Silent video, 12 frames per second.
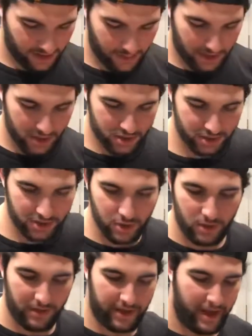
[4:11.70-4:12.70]
then what I usually do
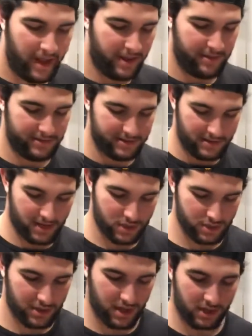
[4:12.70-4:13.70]
on the ends is I
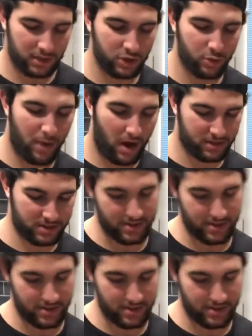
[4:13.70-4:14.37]
usually cut two boxes